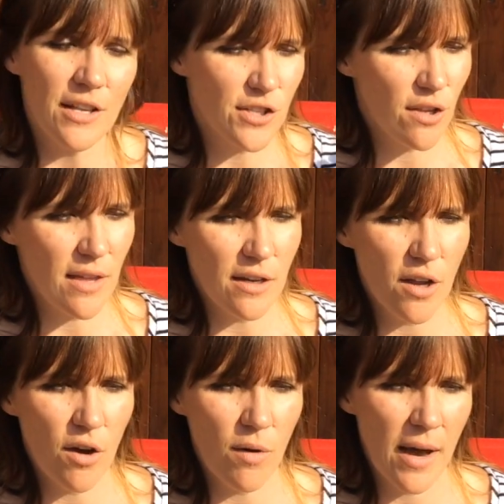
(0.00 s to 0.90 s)
So they
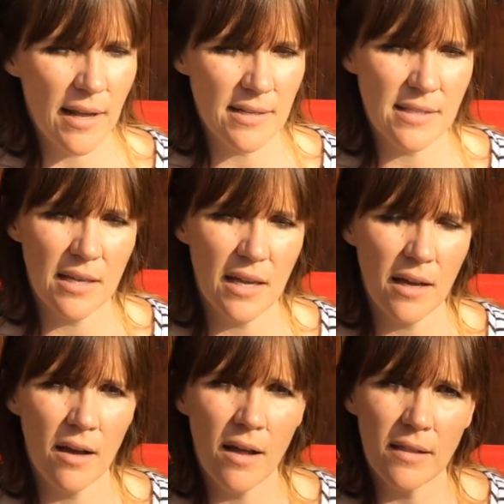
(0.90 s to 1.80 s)
know how to
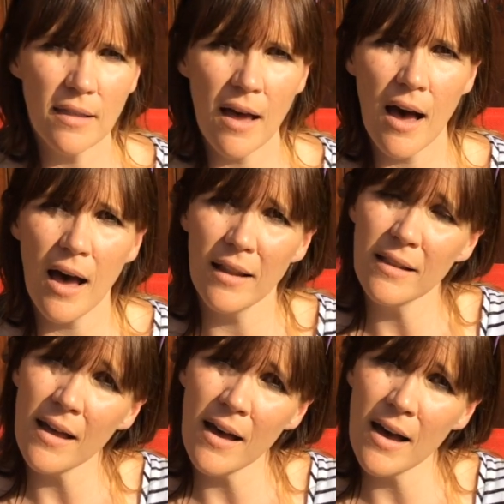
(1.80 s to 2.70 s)
sing la,
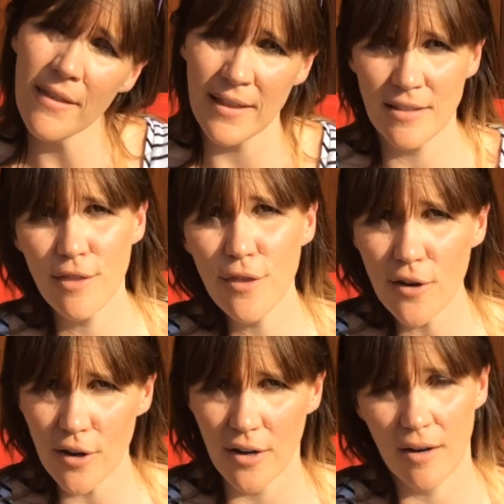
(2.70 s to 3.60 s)
la, that's a
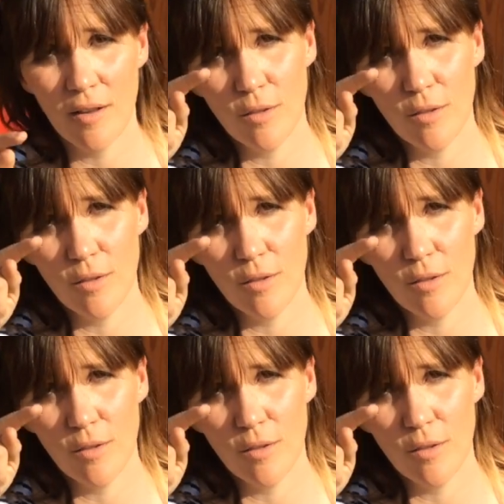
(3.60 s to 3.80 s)
third.